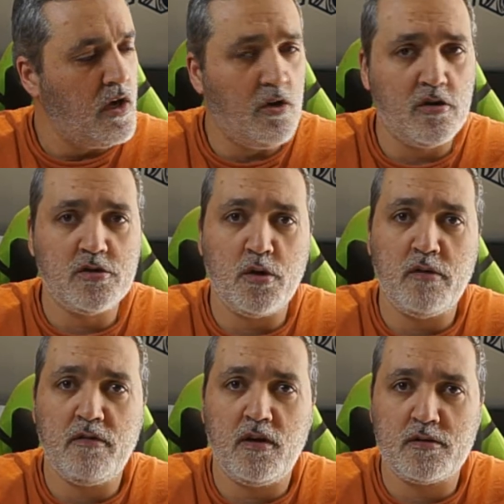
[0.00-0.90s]
I
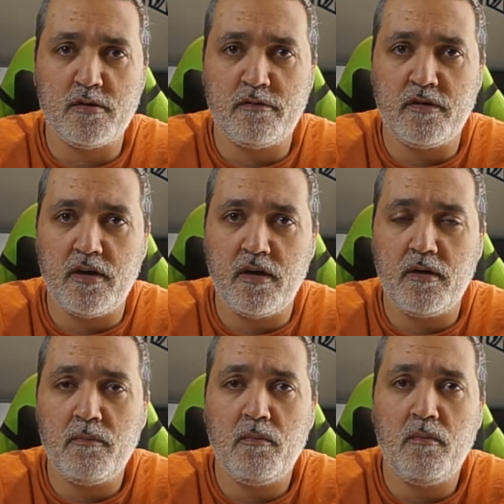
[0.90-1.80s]
also have a lot of
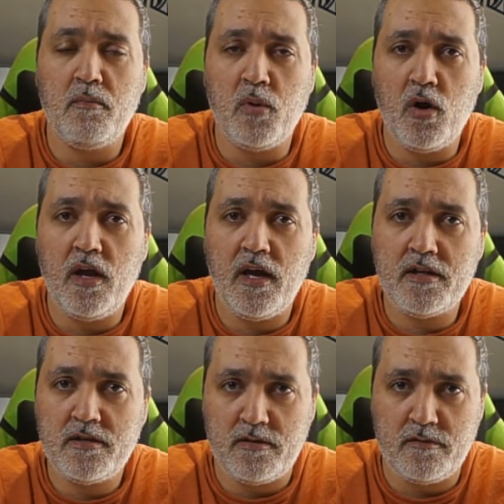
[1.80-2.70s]
uh, ball
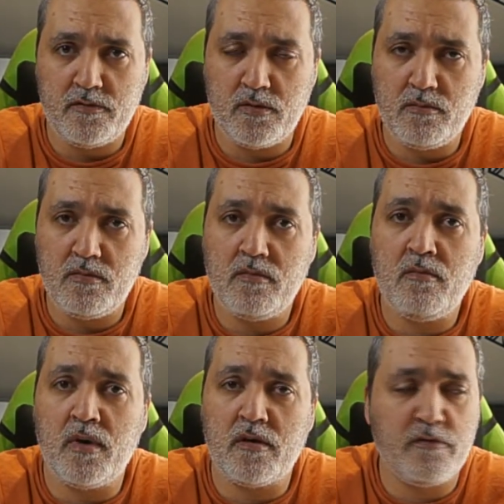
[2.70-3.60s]
head from
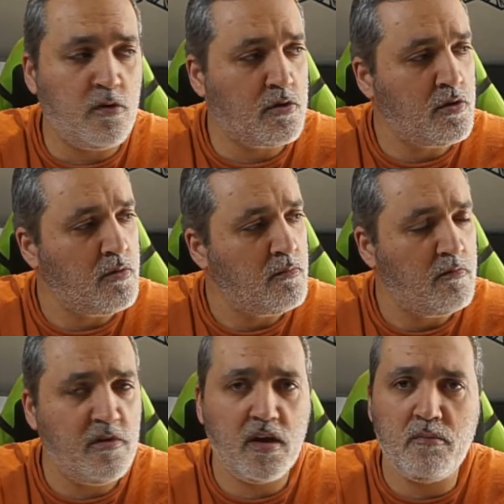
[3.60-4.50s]
Manfrotto,
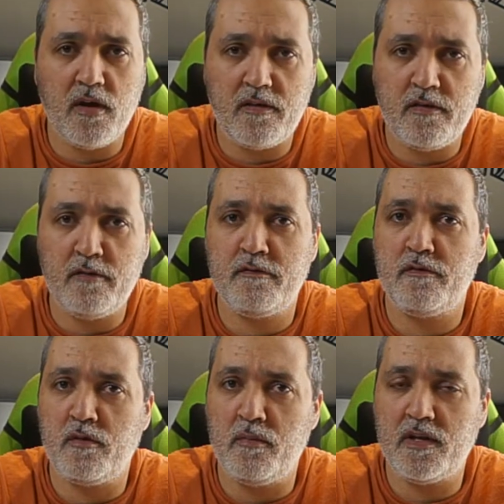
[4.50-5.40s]
very massive
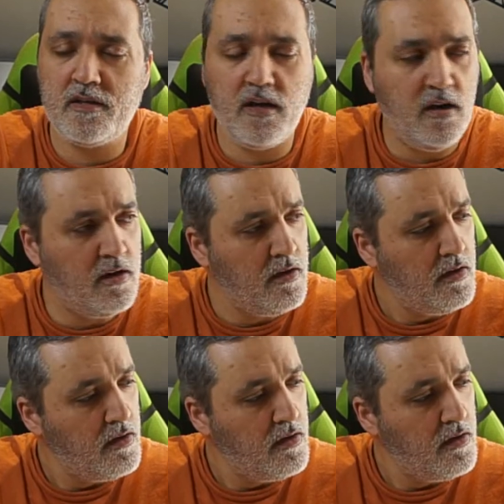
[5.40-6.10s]
for metal